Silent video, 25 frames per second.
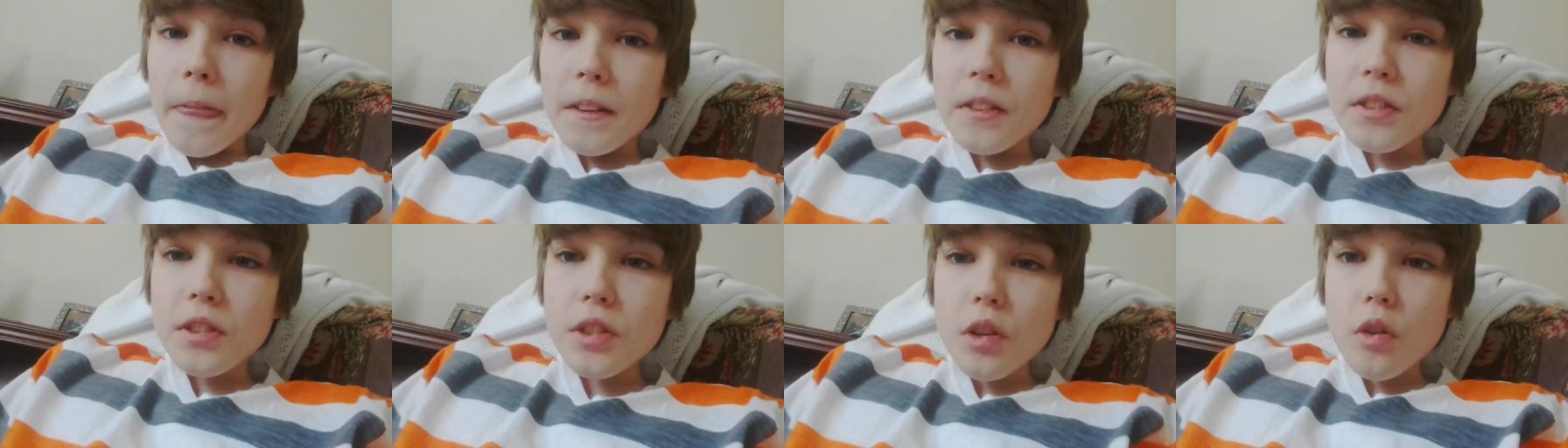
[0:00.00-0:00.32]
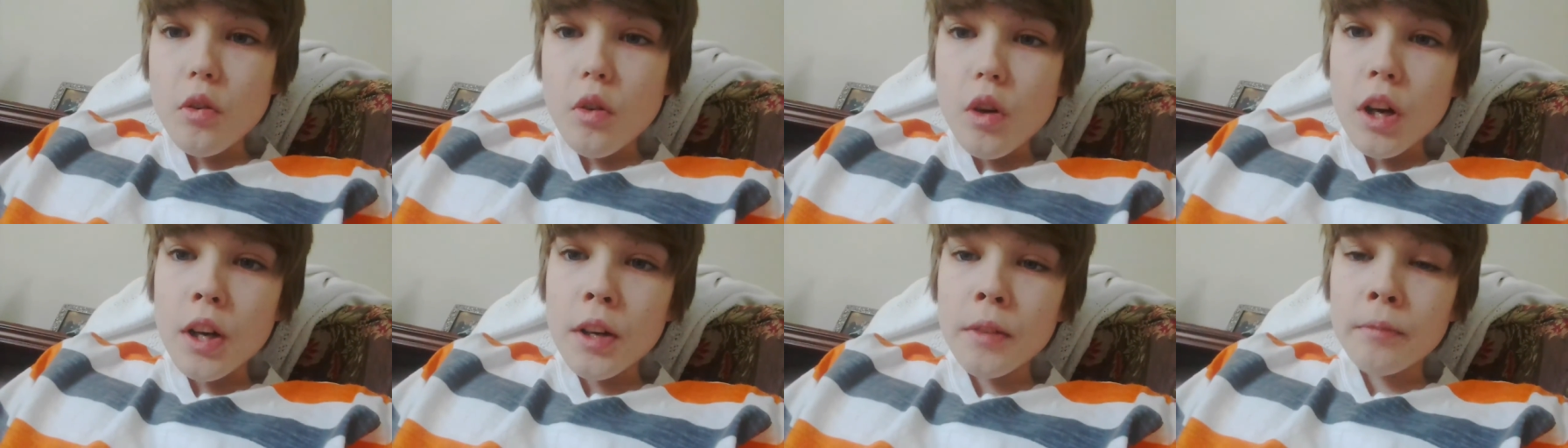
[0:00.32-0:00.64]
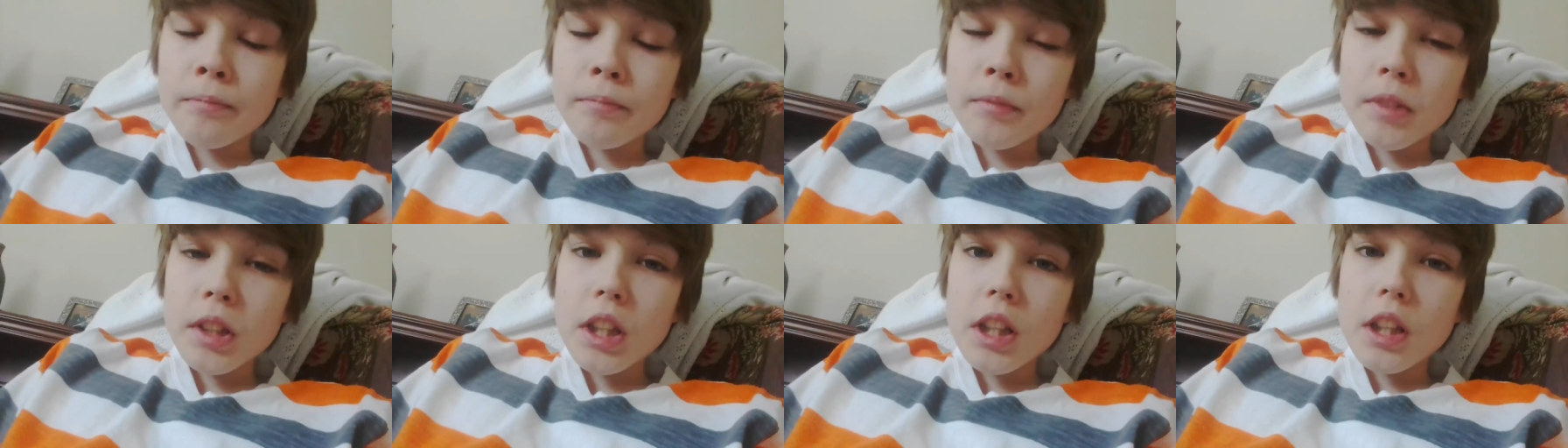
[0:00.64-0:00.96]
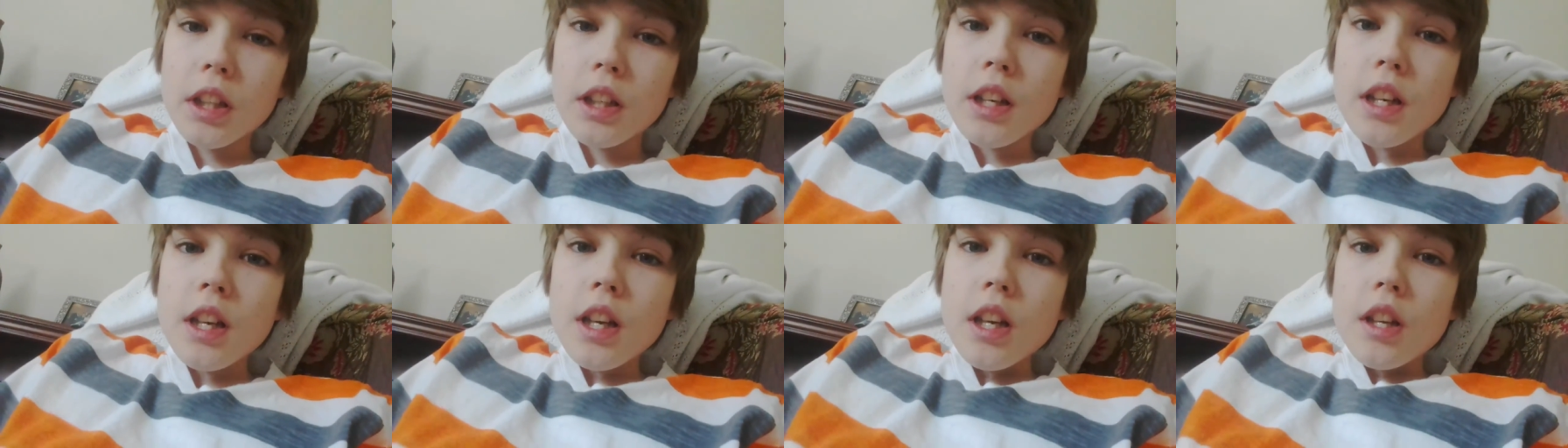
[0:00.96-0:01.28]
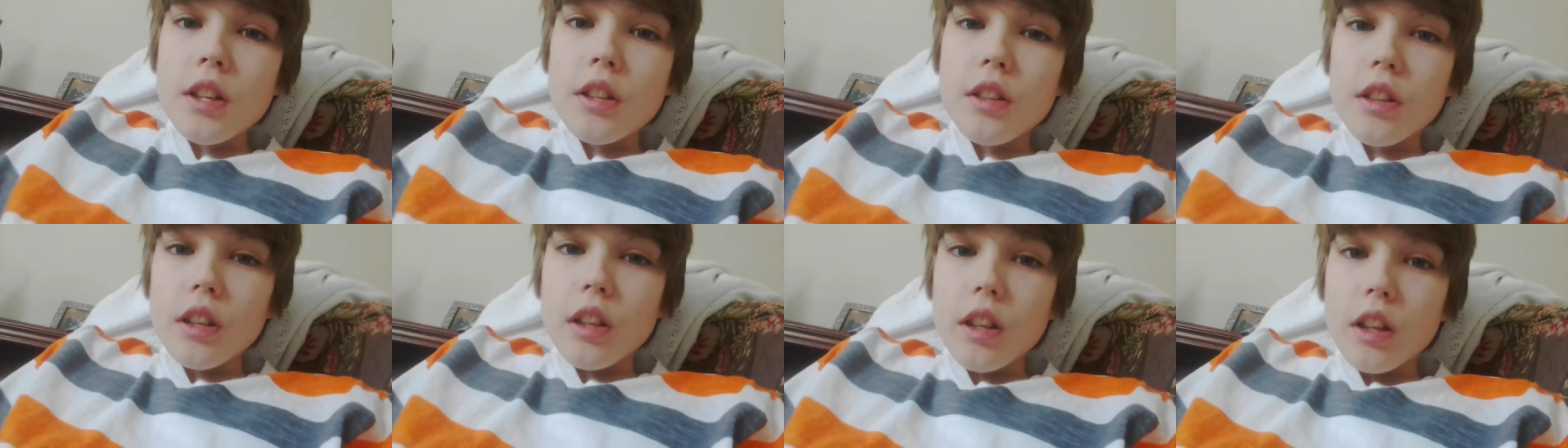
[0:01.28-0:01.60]
So, um, yeah,
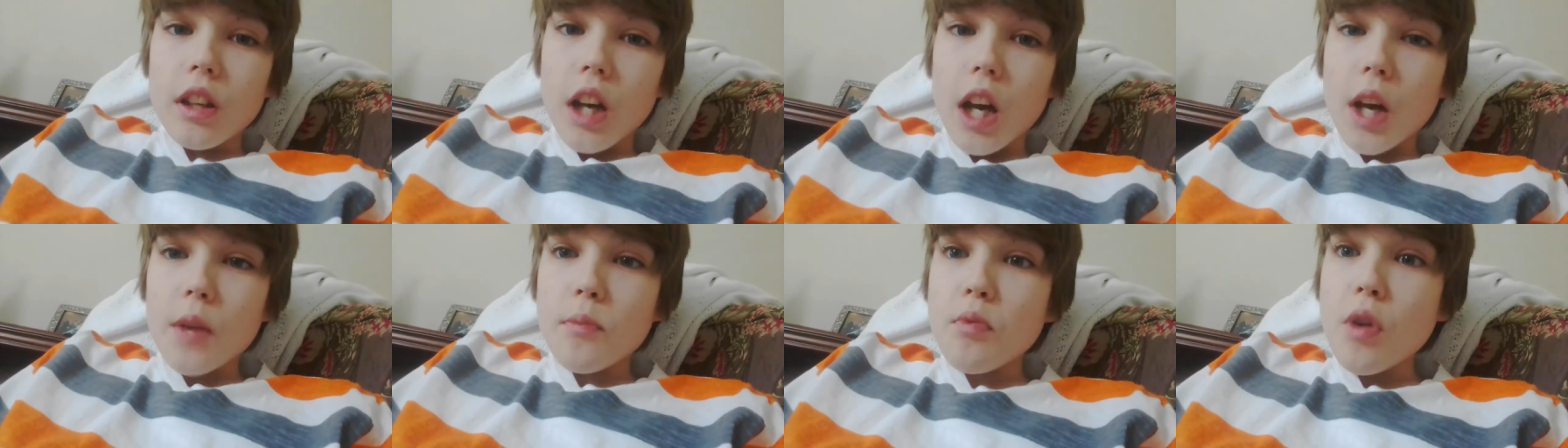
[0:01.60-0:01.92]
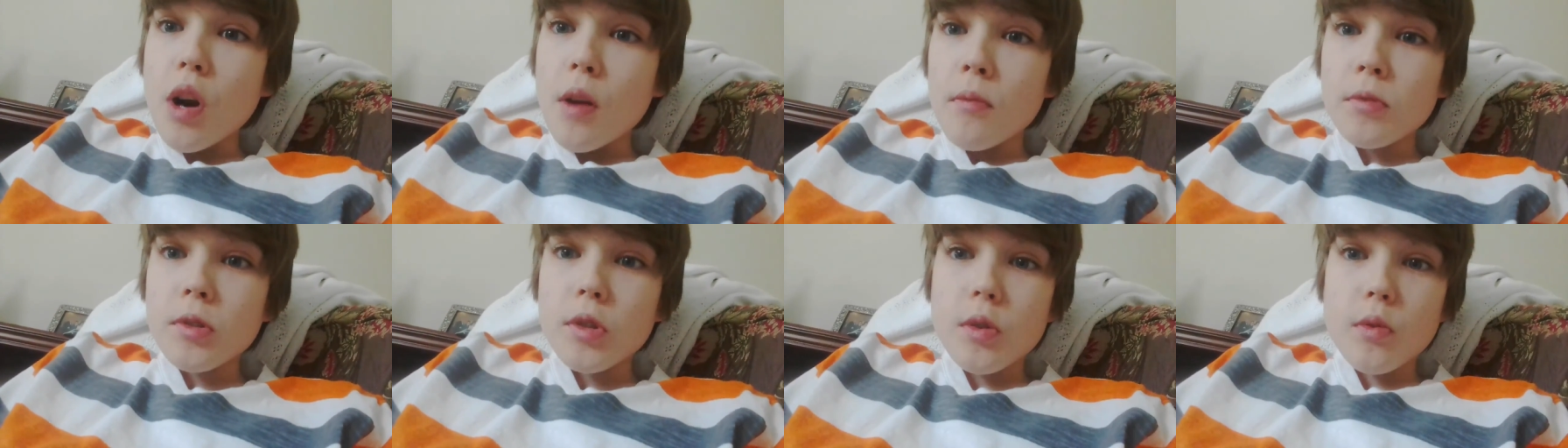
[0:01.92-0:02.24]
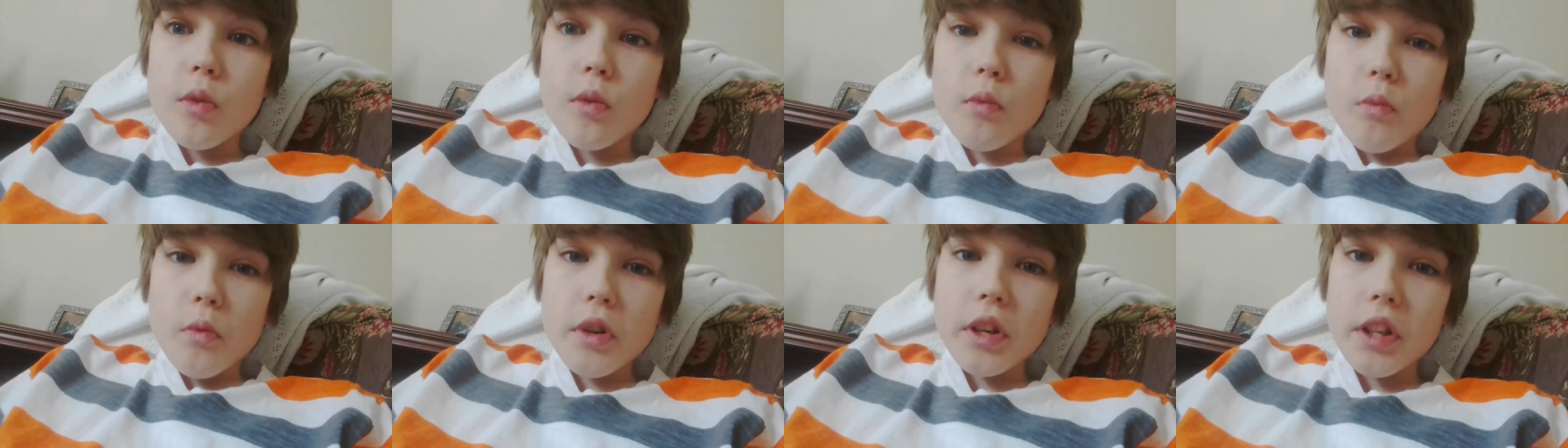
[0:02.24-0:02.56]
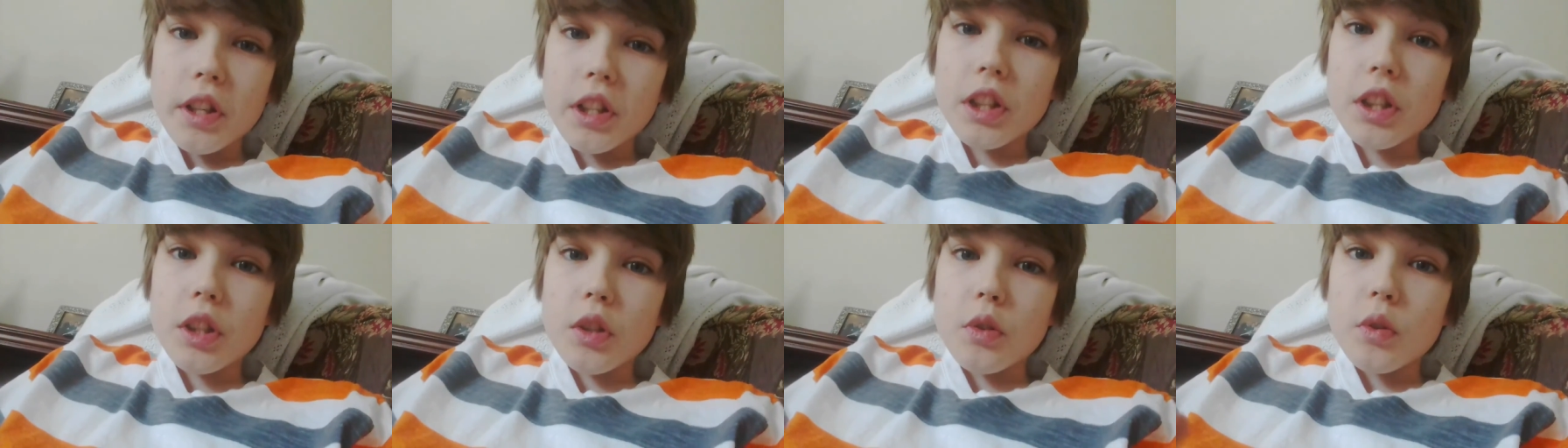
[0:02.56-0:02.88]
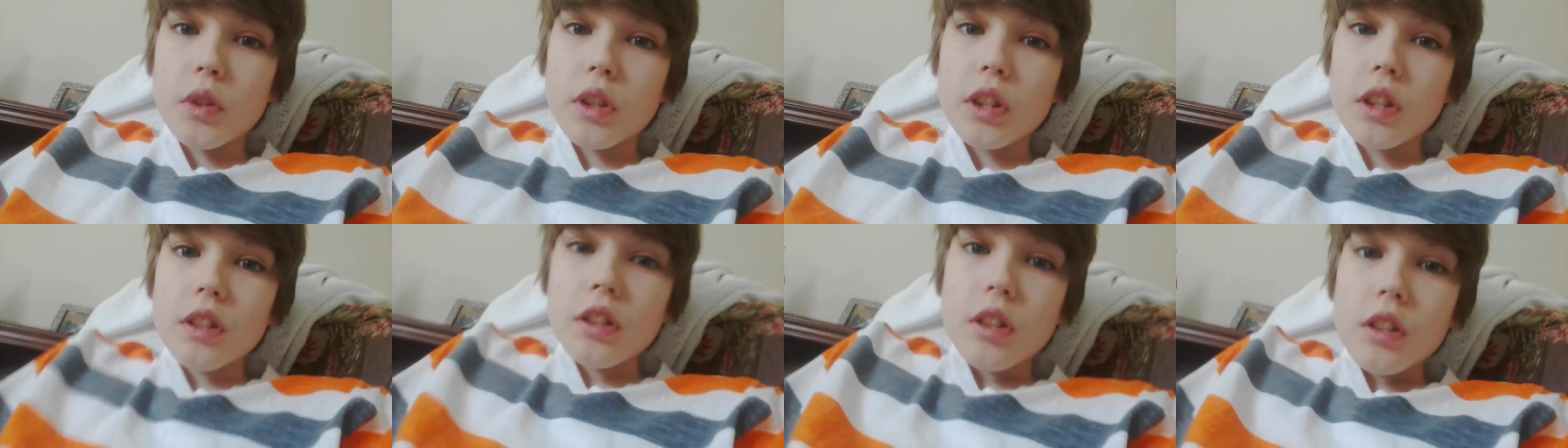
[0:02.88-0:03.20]
I promise we're gonna
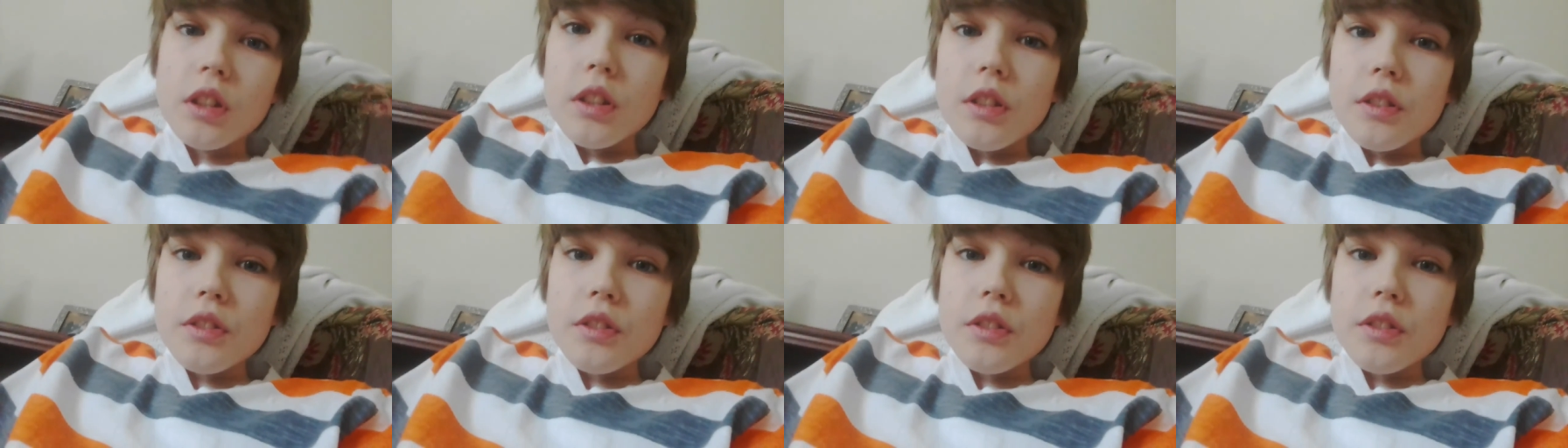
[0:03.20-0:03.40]
do it.